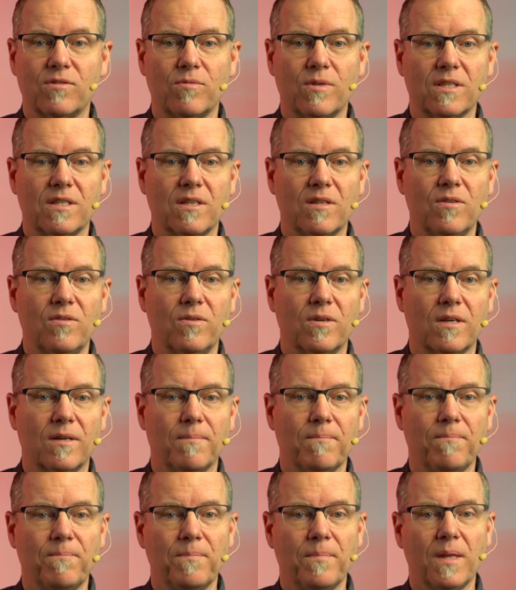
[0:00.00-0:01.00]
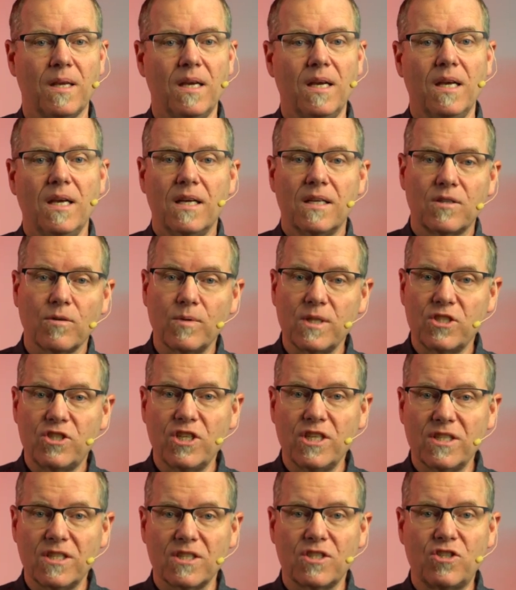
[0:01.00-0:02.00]
the risen Lord. So when
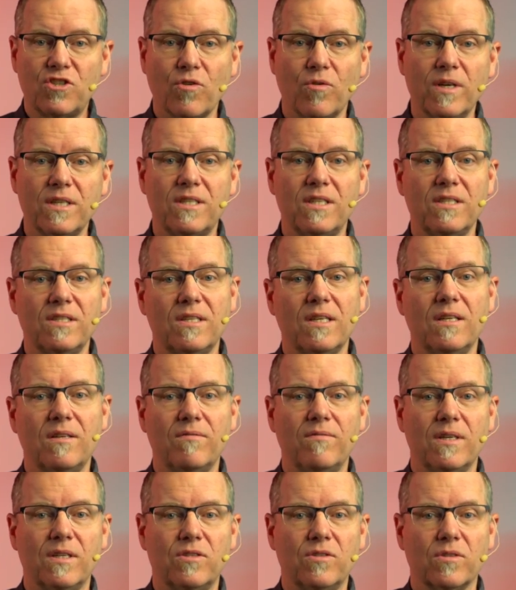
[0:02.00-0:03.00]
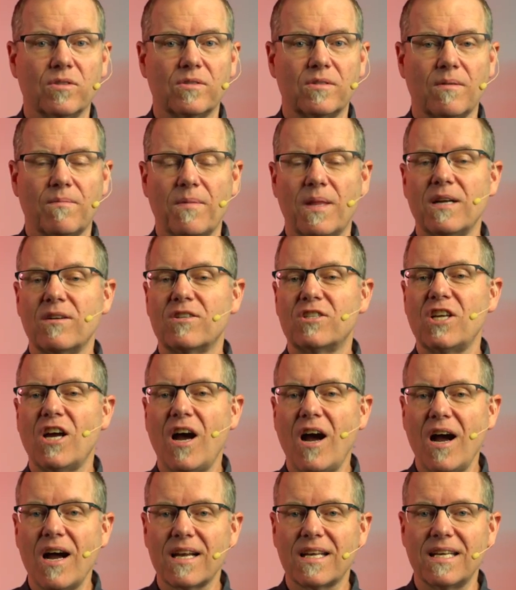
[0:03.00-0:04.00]
Jesus joins these individuals, they're
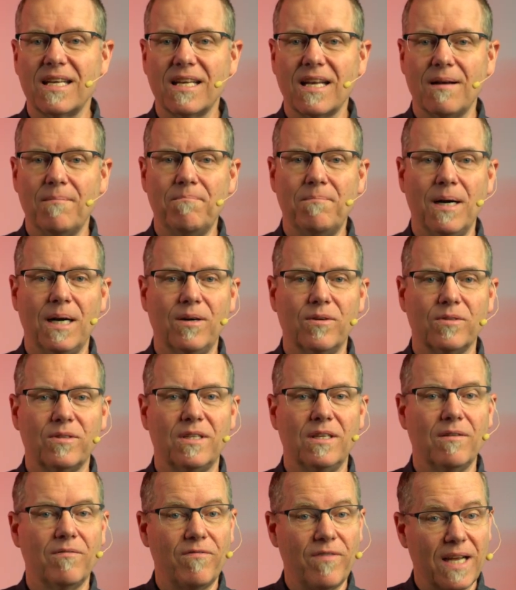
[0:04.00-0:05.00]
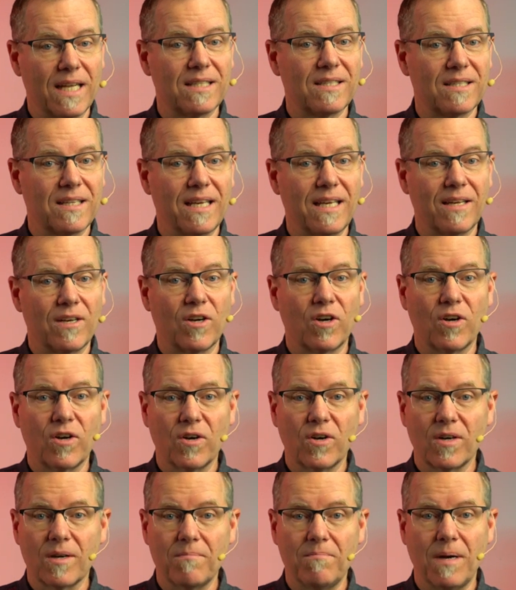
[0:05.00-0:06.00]
talking about the events they had
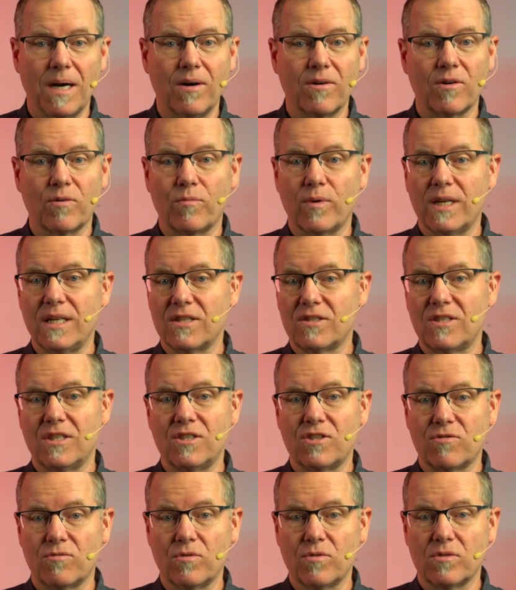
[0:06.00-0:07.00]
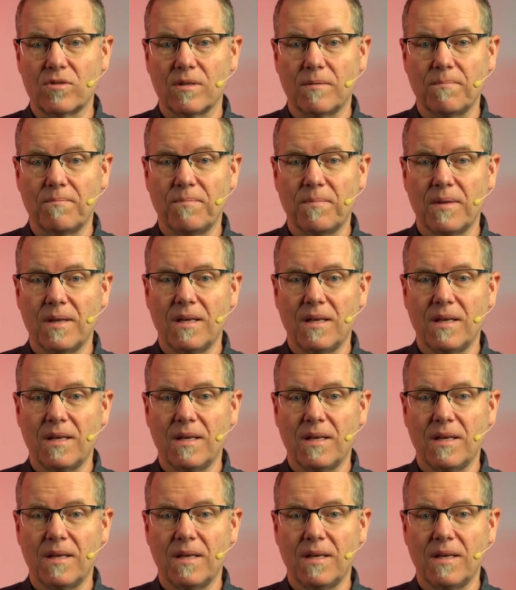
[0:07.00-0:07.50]
heard about or witnessed in Jerusalem.